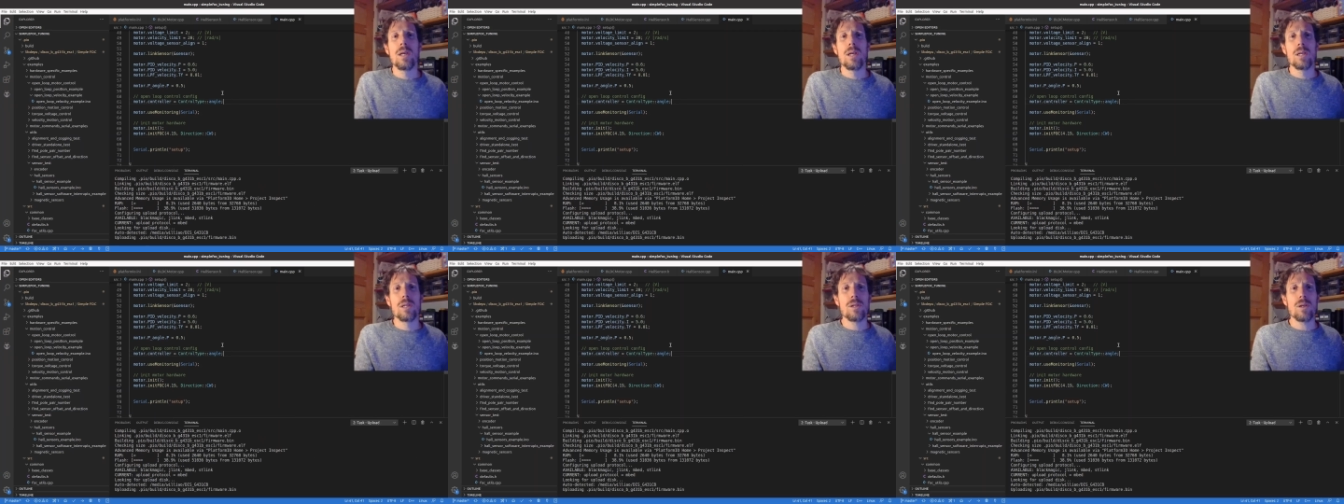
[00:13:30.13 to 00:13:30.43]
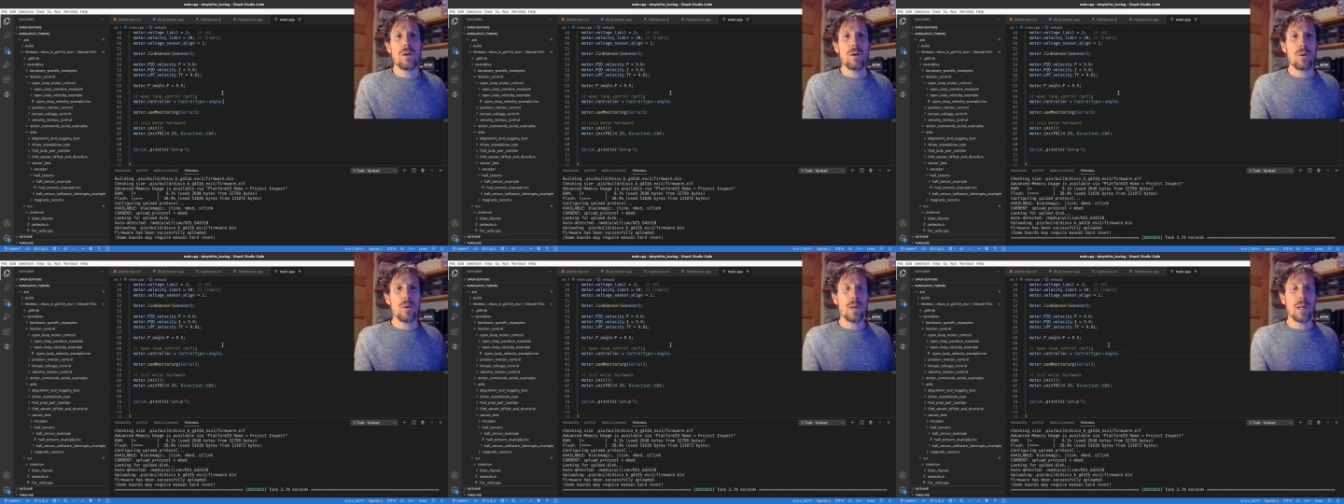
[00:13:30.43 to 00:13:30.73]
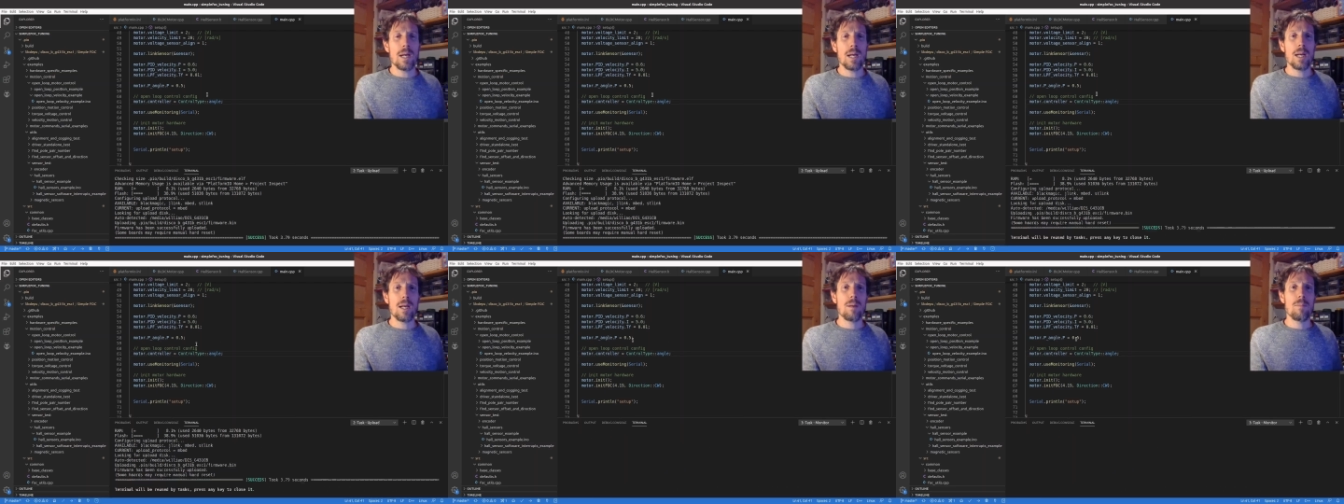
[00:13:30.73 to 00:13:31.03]
So
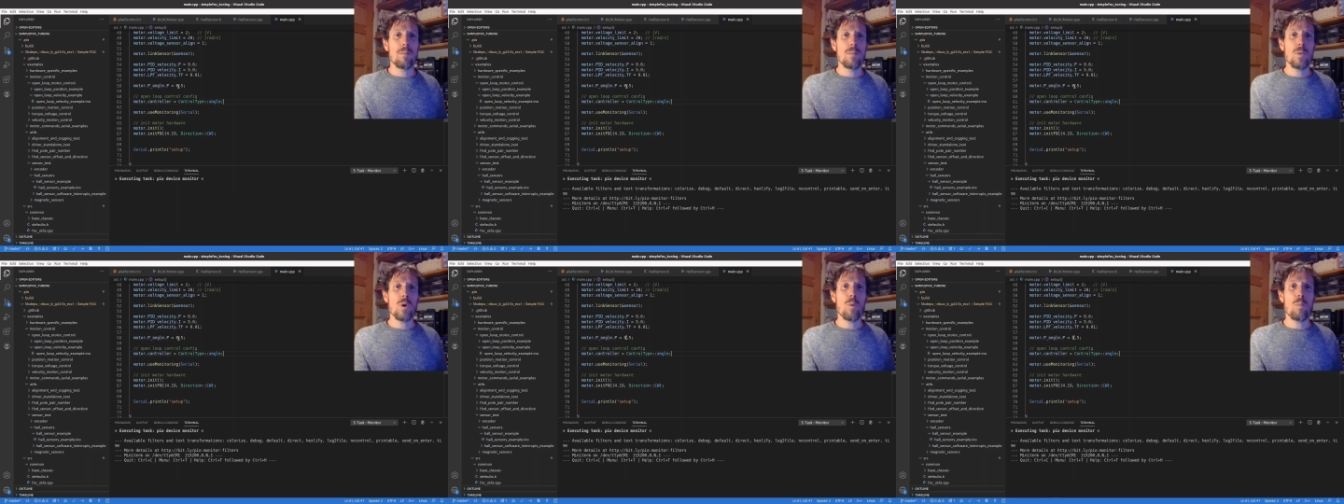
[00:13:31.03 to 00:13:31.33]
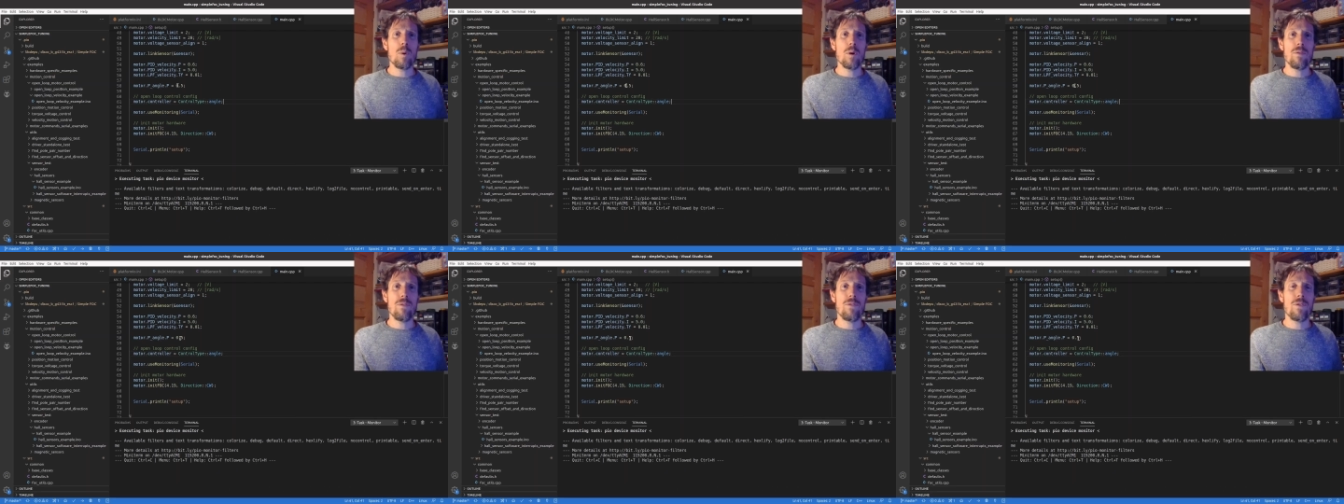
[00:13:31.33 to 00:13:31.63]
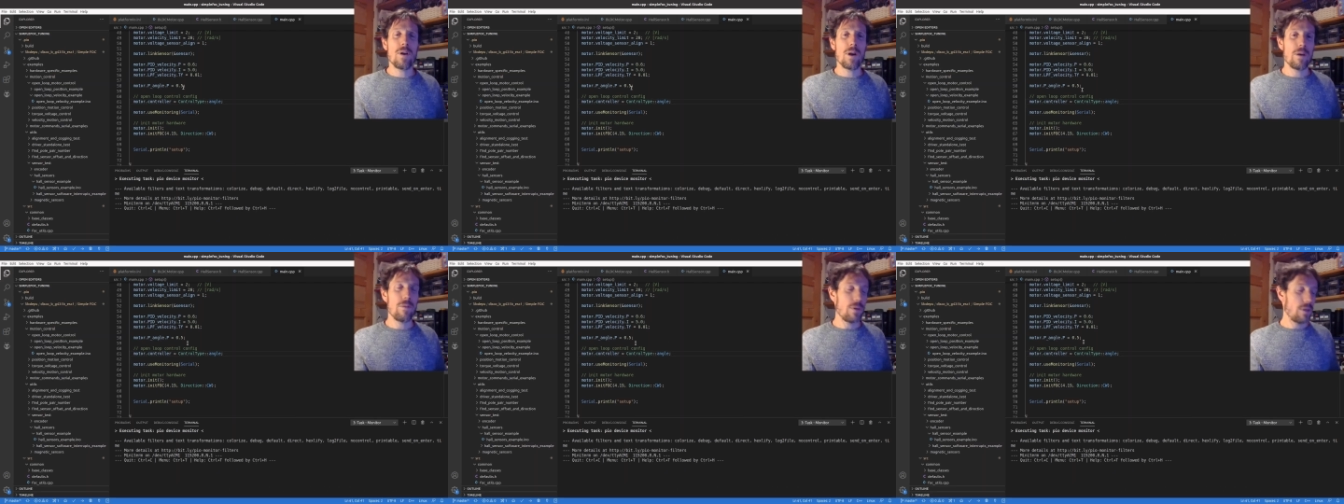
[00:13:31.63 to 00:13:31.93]
um,
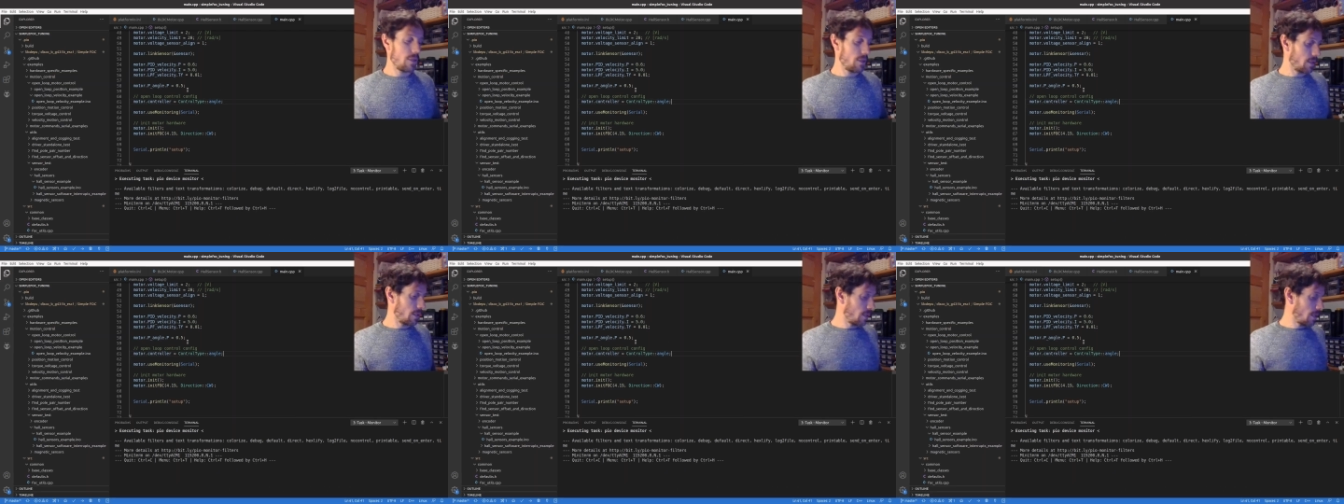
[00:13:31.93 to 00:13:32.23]
0.5 is